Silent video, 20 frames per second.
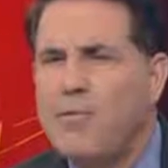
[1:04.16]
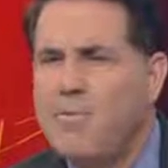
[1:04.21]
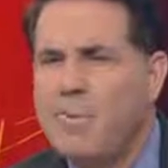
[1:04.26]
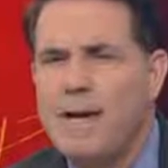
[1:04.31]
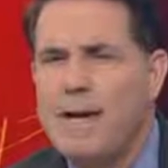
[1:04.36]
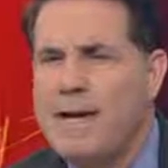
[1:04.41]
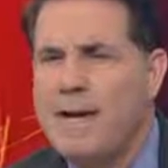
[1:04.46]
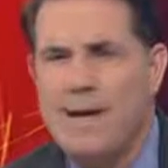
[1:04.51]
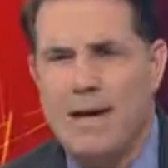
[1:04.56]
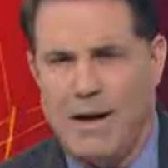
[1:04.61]

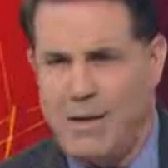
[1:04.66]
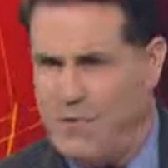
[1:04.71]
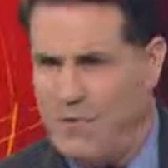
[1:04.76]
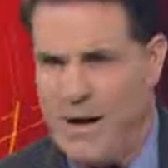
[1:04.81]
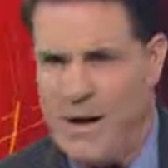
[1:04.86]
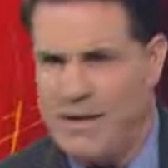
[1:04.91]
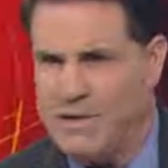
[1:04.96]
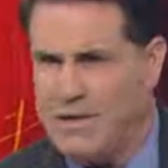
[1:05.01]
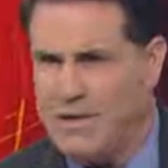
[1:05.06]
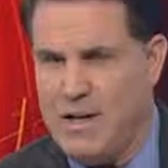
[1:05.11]
be a
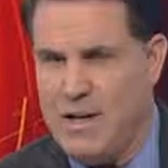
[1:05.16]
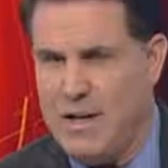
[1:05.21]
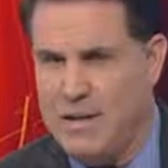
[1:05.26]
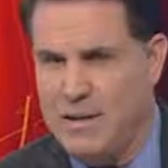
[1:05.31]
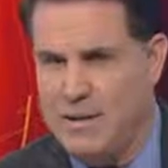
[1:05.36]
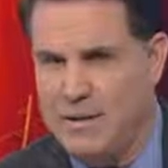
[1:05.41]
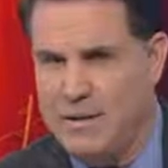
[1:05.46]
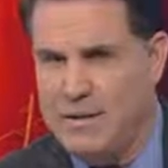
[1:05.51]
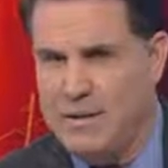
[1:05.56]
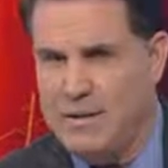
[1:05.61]
vaccine.
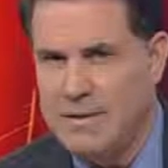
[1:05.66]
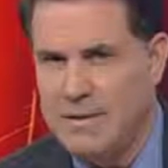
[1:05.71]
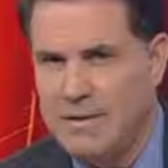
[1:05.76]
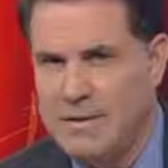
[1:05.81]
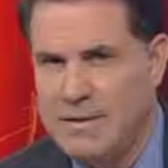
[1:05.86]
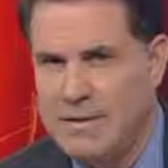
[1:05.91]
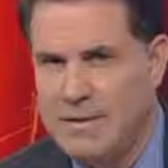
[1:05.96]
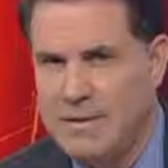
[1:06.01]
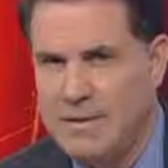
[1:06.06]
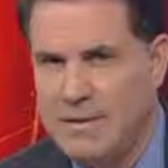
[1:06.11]

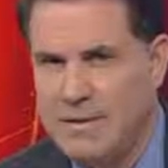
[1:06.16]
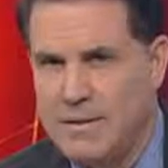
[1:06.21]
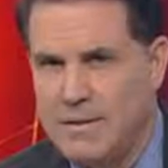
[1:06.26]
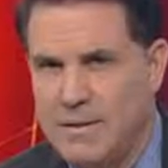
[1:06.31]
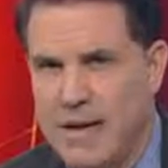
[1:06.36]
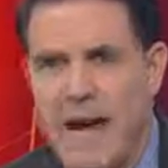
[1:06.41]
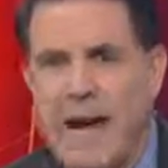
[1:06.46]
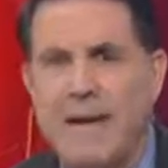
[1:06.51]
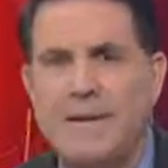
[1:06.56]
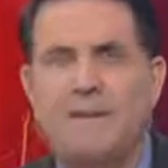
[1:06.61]

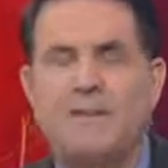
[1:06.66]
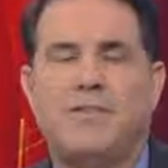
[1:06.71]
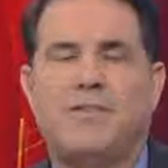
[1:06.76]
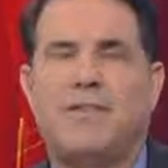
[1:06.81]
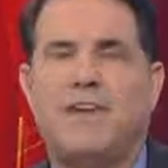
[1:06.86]
Scientists